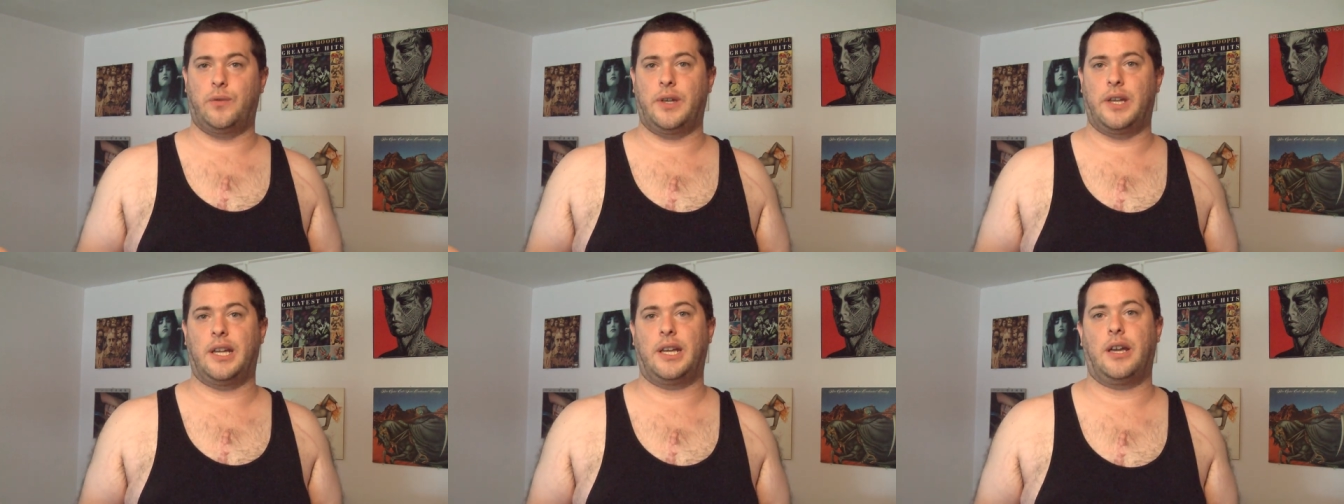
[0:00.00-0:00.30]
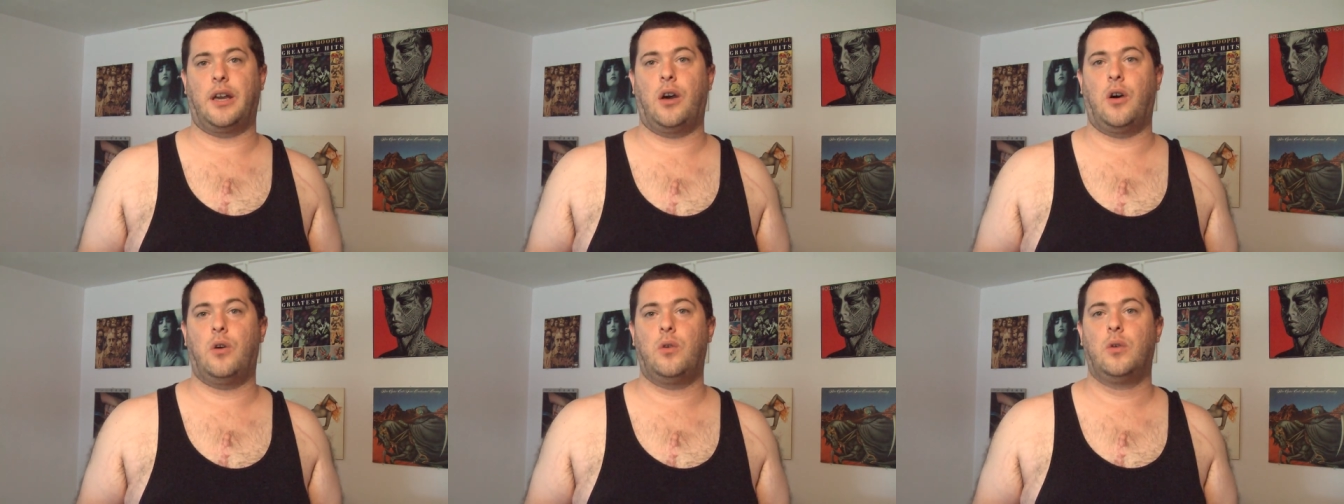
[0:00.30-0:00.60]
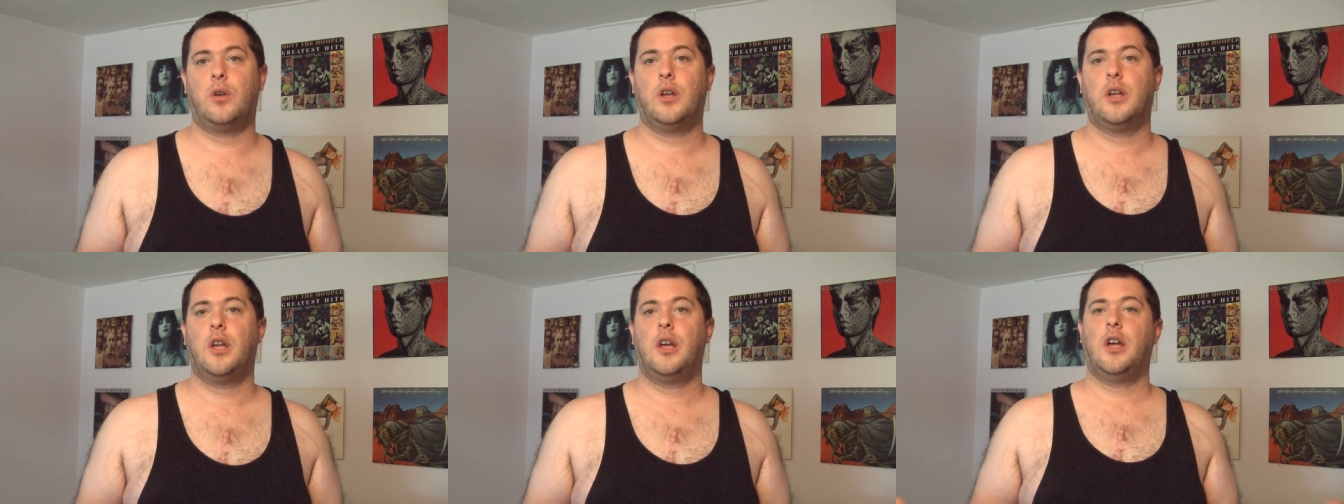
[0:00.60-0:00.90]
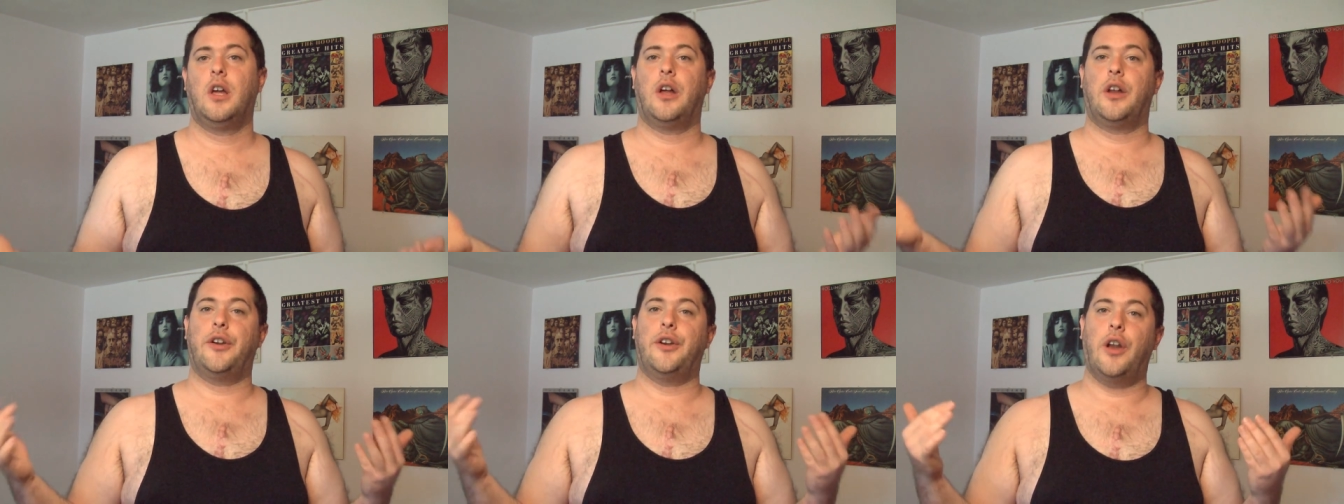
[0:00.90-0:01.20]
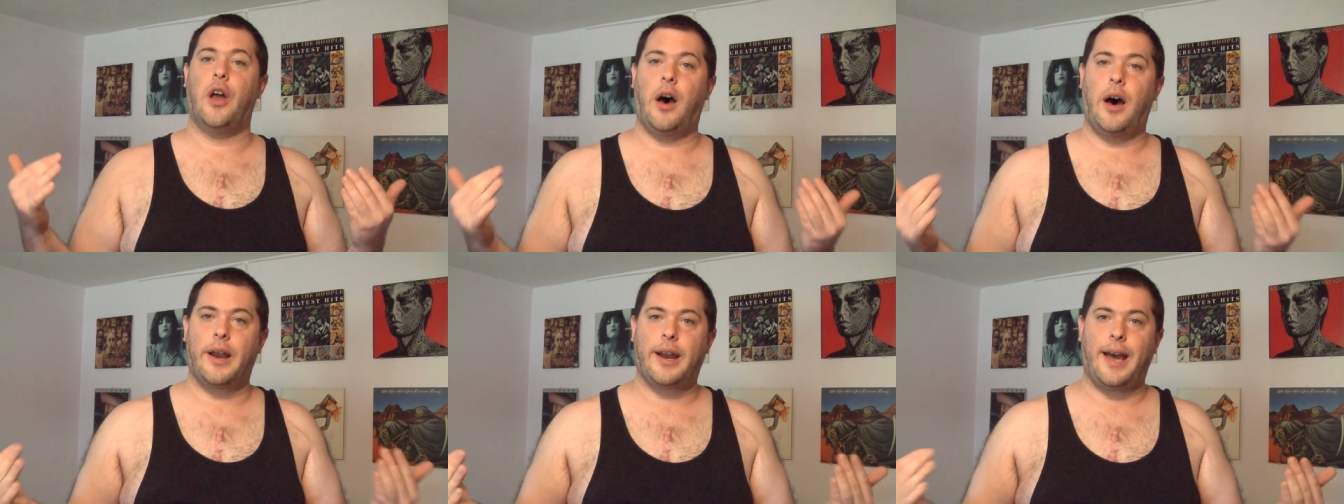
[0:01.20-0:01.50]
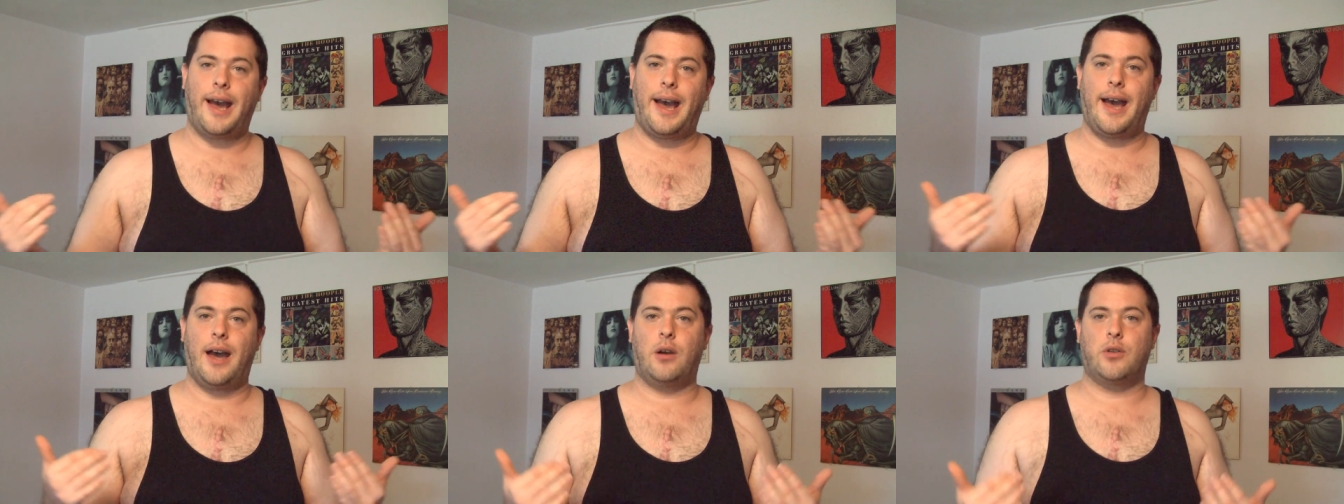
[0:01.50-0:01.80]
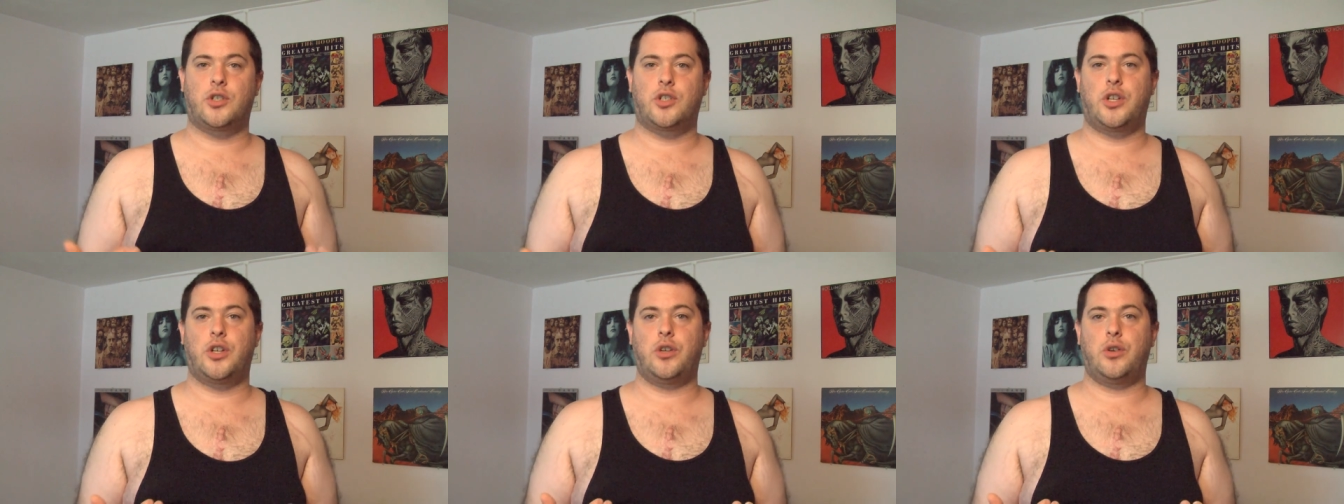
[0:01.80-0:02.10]
video, not a
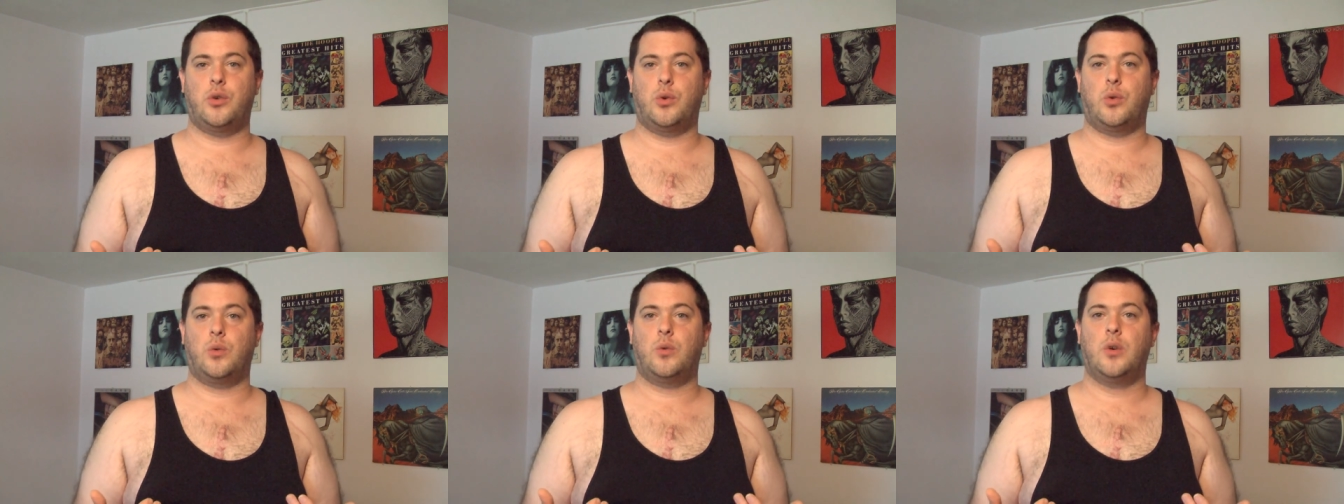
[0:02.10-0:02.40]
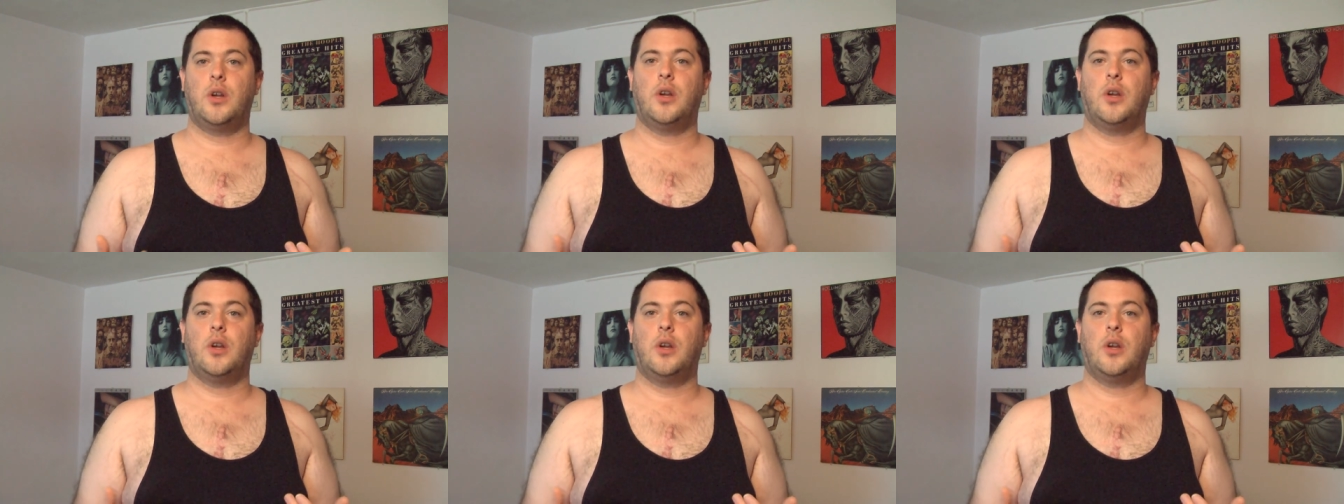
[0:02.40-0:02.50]
how-to.